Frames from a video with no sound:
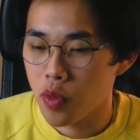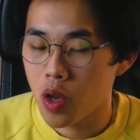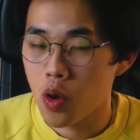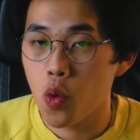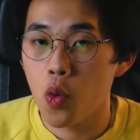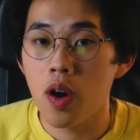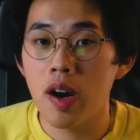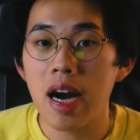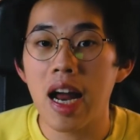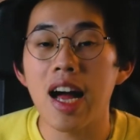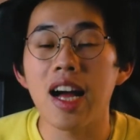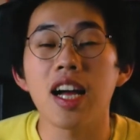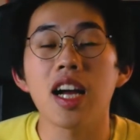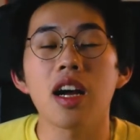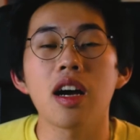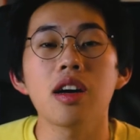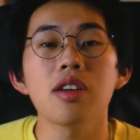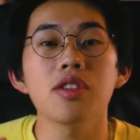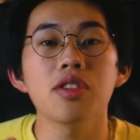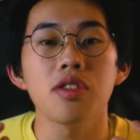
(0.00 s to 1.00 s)
we're
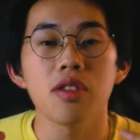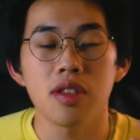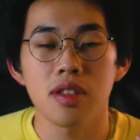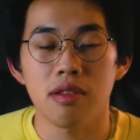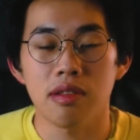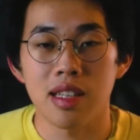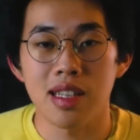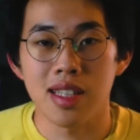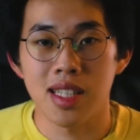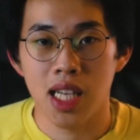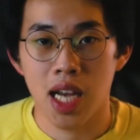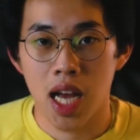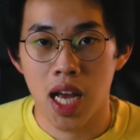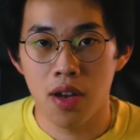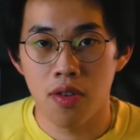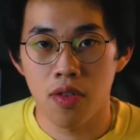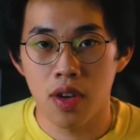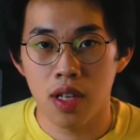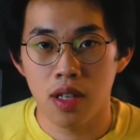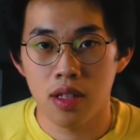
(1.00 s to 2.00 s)
unconsciously
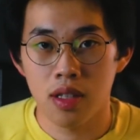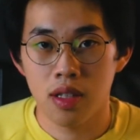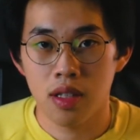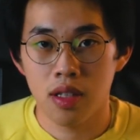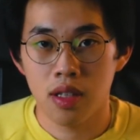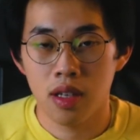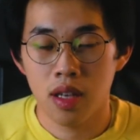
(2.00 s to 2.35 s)
tired,